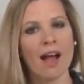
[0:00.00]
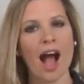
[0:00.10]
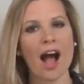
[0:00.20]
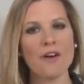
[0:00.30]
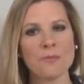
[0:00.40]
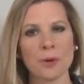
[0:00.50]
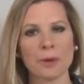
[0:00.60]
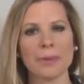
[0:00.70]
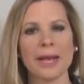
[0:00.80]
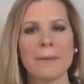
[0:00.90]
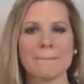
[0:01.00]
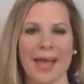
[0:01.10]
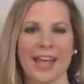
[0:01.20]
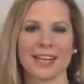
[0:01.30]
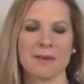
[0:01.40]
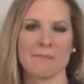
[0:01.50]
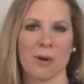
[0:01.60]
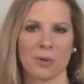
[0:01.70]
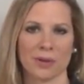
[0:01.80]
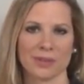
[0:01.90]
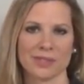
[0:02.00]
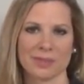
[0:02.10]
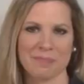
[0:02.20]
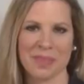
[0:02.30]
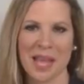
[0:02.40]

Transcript: of permanent magnet motors.